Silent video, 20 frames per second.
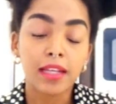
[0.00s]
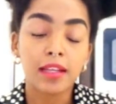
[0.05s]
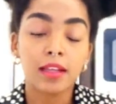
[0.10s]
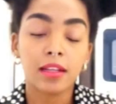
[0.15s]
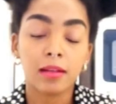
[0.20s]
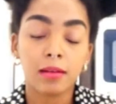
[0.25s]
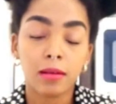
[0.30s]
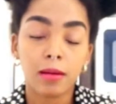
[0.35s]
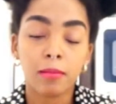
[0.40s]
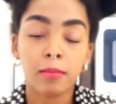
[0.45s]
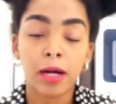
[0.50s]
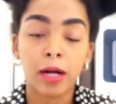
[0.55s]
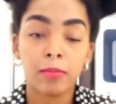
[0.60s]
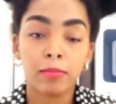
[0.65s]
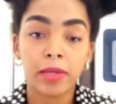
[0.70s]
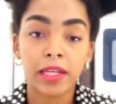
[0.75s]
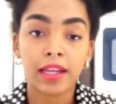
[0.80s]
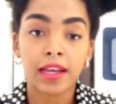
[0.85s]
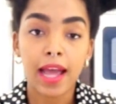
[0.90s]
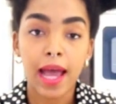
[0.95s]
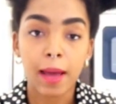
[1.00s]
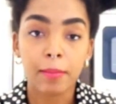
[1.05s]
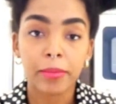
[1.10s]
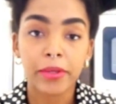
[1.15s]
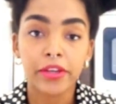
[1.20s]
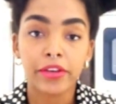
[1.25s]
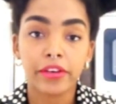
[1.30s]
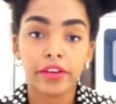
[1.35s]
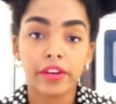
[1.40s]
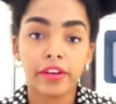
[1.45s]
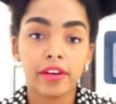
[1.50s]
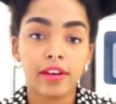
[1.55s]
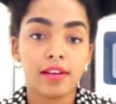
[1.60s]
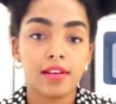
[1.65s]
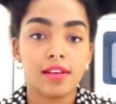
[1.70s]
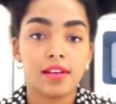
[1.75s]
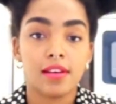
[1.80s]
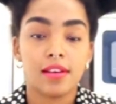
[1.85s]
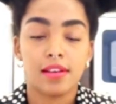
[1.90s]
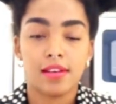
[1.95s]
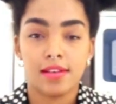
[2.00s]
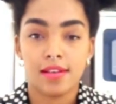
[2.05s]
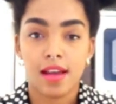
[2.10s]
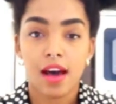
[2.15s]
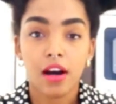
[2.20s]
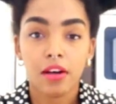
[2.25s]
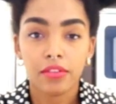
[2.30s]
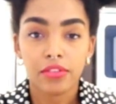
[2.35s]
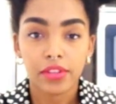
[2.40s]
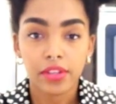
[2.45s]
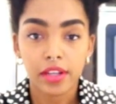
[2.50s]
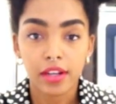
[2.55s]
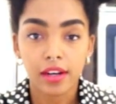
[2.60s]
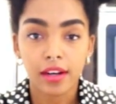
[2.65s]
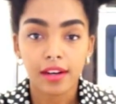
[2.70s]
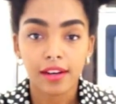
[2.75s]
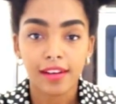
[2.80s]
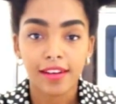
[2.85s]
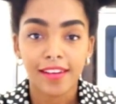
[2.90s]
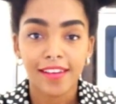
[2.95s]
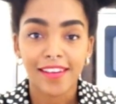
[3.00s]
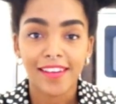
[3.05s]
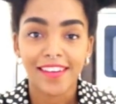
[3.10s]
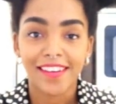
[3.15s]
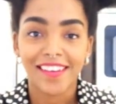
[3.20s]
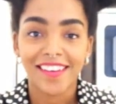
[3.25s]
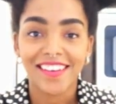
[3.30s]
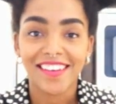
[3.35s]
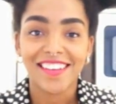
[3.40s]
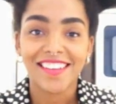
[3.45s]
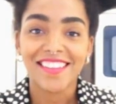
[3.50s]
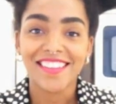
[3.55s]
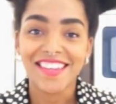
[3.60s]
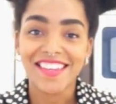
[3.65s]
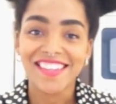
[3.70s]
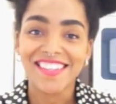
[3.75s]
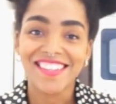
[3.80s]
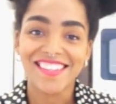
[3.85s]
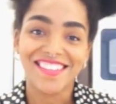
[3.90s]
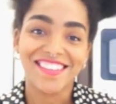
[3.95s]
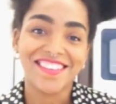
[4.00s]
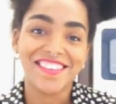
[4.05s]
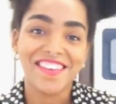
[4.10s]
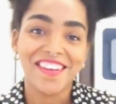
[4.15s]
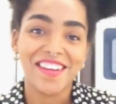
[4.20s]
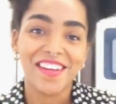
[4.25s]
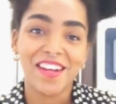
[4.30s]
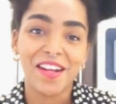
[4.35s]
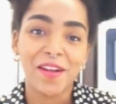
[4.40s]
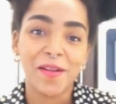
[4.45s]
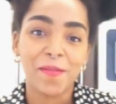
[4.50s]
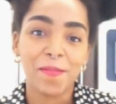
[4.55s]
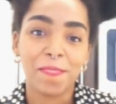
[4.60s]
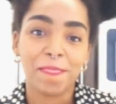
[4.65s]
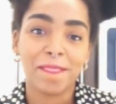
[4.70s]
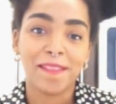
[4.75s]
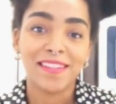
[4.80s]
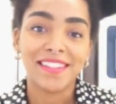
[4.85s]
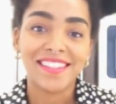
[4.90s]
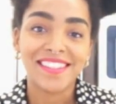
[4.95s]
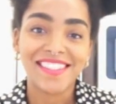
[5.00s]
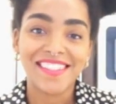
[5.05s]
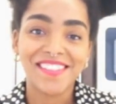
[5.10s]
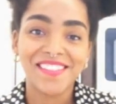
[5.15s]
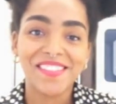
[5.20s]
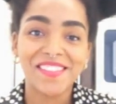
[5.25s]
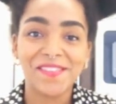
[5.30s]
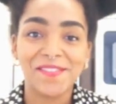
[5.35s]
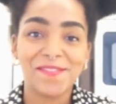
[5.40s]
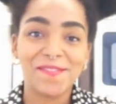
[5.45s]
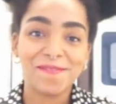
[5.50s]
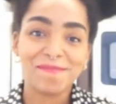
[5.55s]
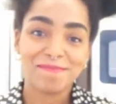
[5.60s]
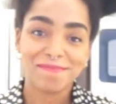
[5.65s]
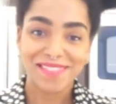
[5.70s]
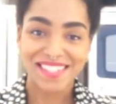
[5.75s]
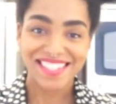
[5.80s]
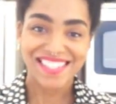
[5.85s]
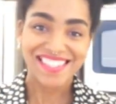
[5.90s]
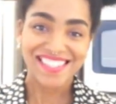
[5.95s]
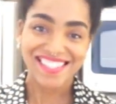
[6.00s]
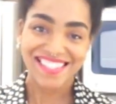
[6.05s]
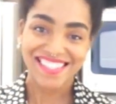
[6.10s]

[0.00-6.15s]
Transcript: it about being happier and healthier. Thank you. See you soon. Peace.